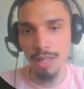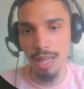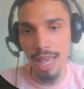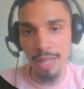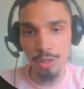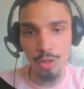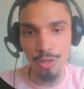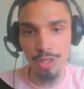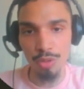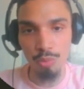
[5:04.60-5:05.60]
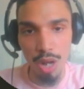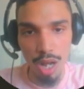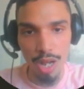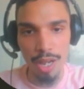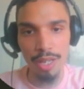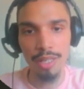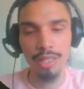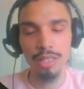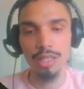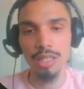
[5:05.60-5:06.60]
answer is 1,
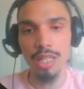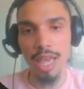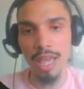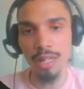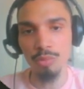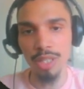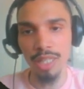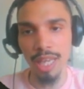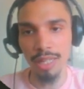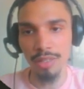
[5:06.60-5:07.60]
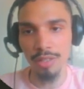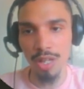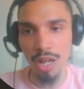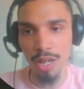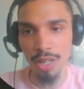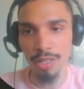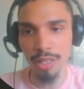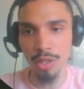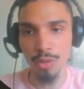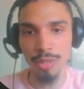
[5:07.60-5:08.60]
then we can assign
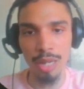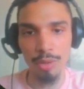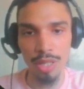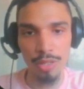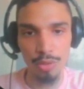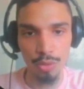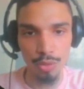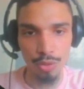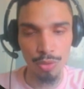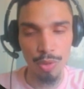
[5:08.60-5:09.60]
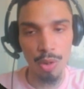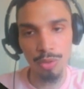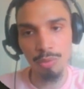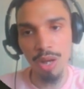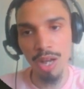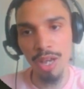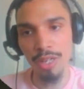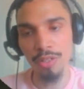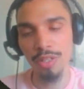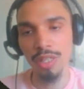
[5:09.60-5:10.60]
include lowercase to true.
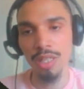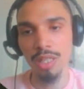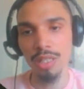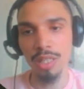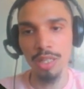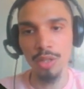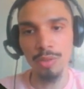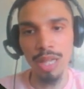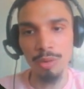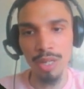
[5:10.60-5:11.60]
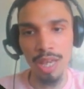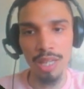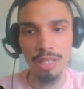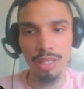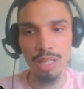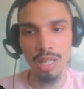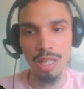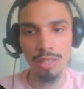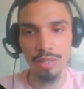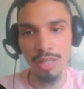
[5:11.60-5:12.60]
Otherwise, the include lowercase
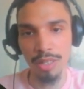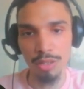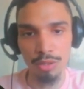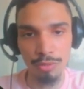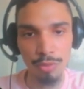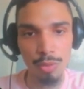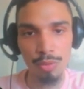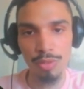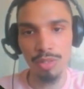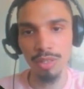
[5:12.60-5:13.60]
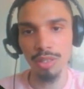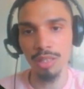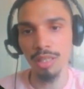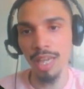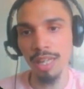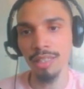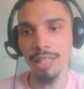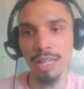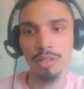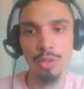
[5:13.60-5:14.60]
is assigned to false, indicating
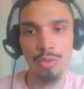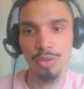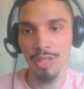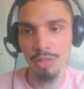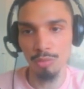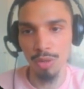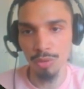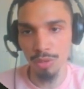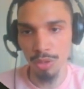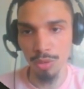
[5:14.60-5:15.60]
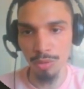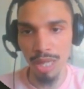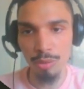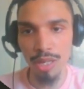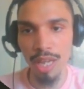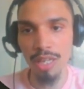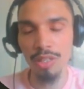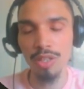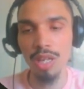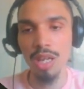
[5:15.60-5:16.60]
that the user doesn't want to include
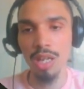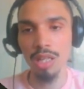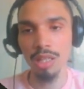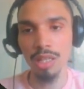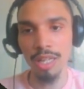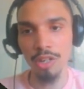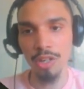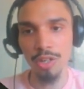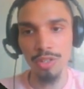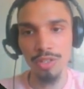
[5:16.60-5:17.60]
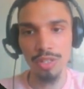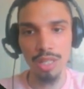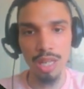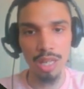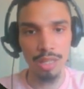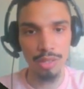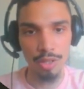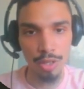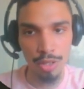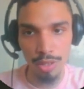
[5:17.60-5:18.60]
lowercase letters in
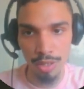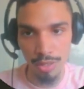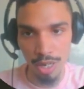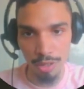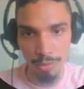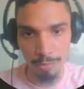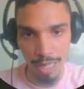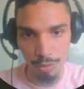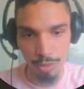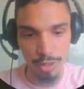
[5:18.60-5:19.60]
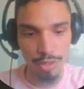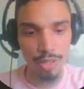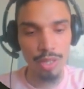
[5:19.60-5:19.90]
their desired password.